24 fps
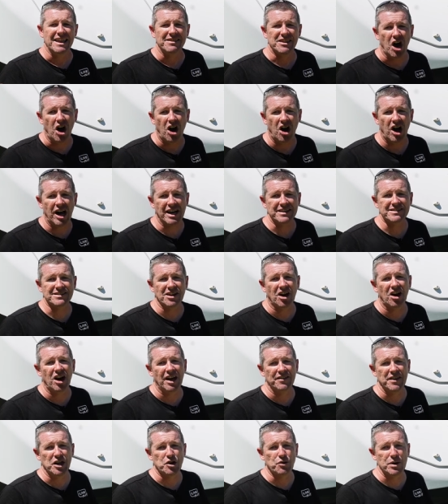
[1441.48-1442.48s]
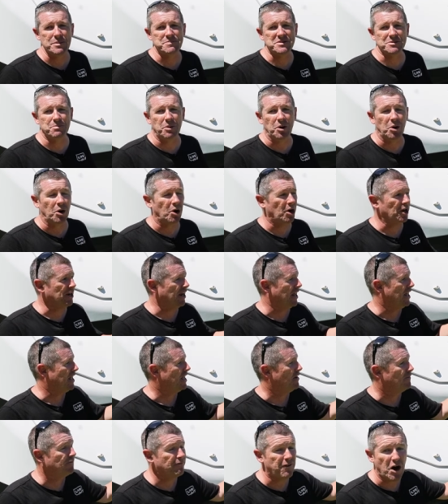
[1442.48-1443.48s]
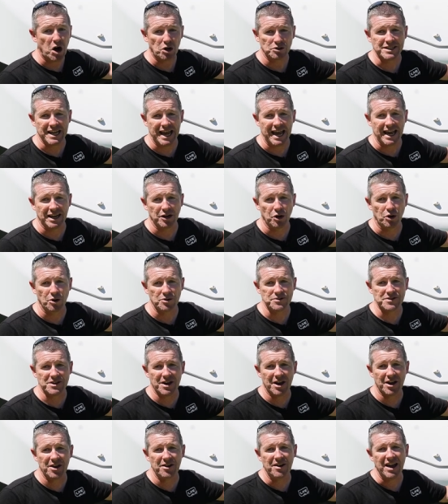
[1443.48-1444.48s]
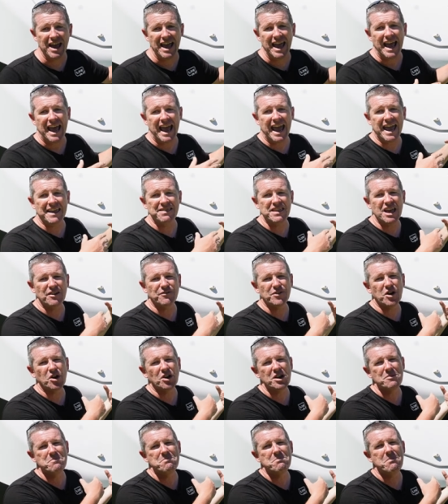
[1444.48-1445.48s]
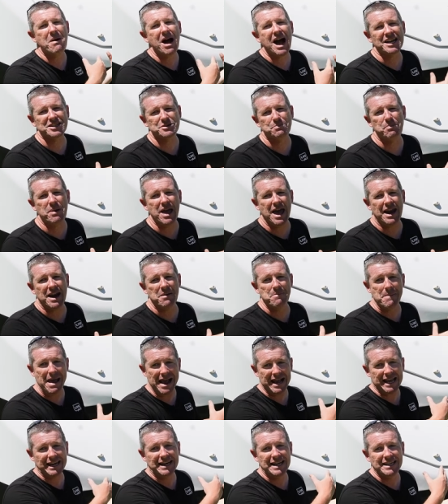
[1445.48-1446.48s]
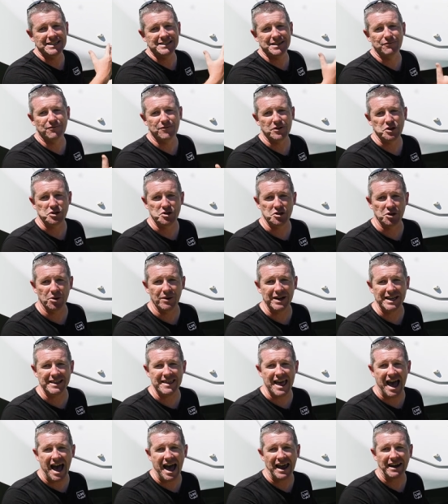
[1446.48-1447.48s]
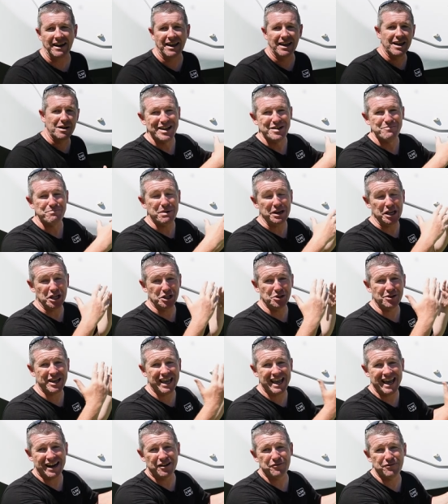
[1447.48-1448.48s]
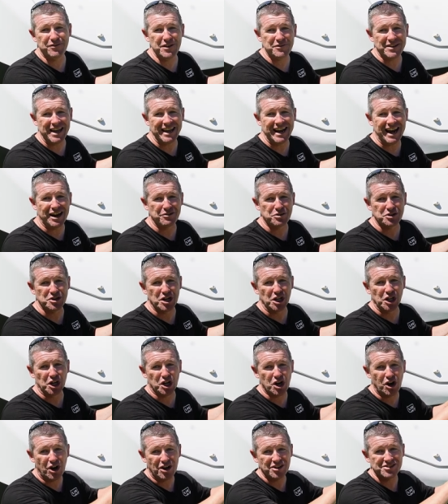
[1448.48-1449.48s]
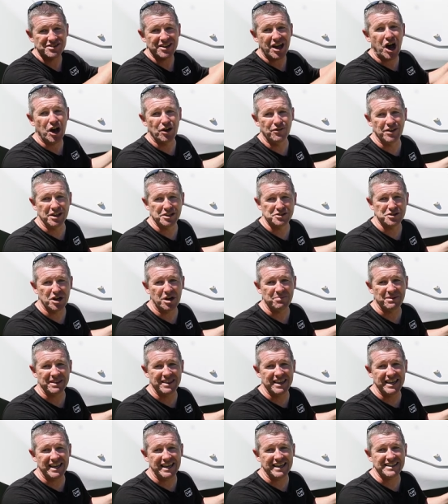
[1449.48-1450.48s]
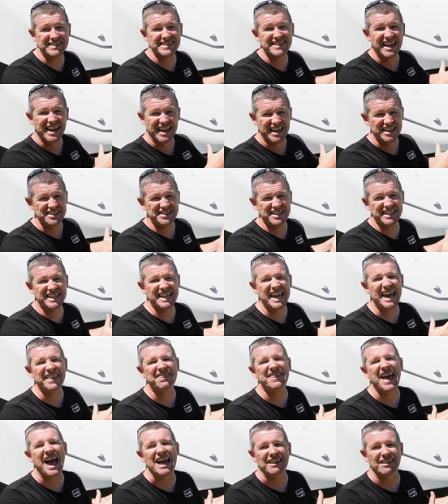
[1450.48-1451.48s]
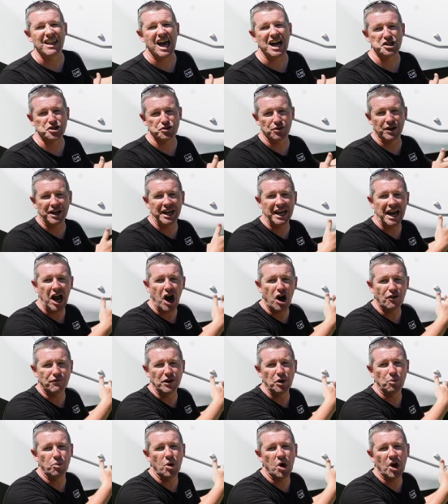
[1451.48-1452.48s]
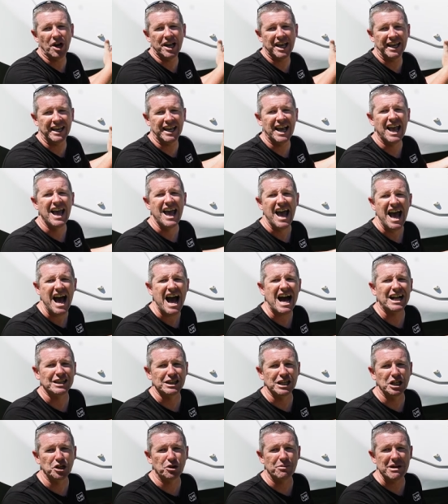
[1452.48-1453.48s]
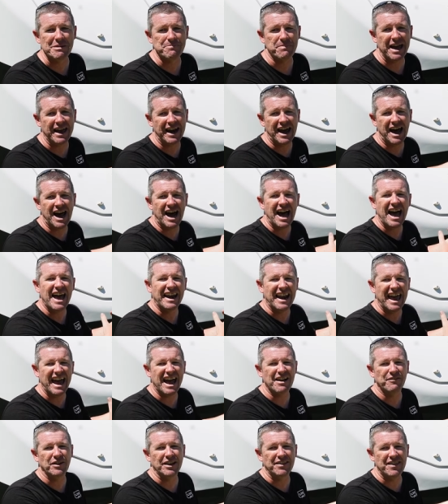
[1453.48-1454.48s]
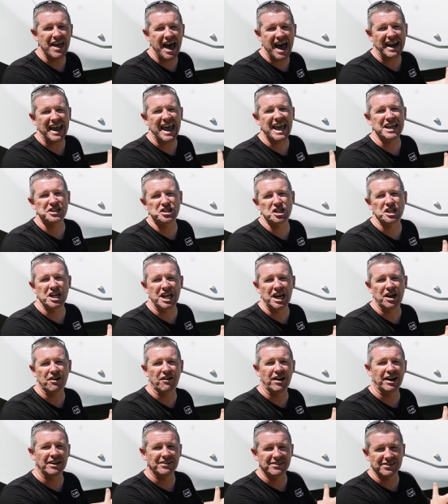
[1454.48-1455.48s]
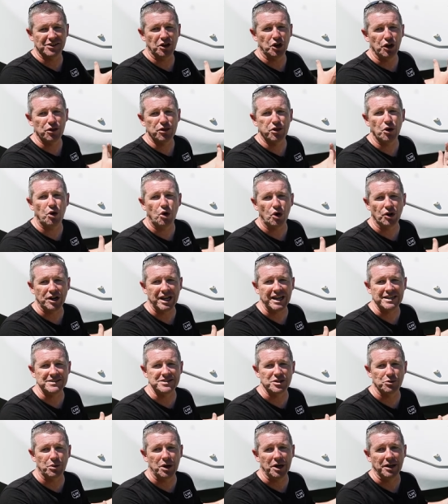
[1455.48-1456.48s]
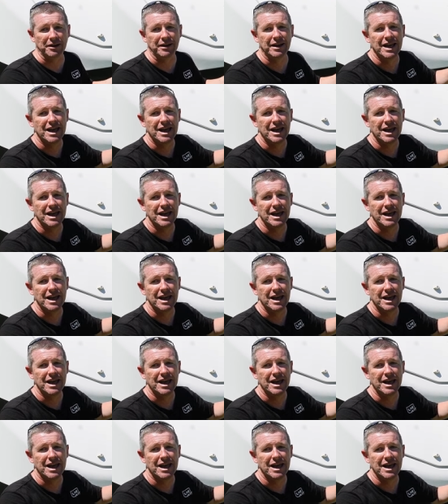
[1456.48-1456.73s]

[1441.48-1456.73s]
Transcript: the ISI and the Grip Sport fold down also, and they've got a much better mechanism for doing that. But you're looking at a $1,500 cost over the top of this to get that luxury of it working a little bit better and having that engineering sort of thought into it.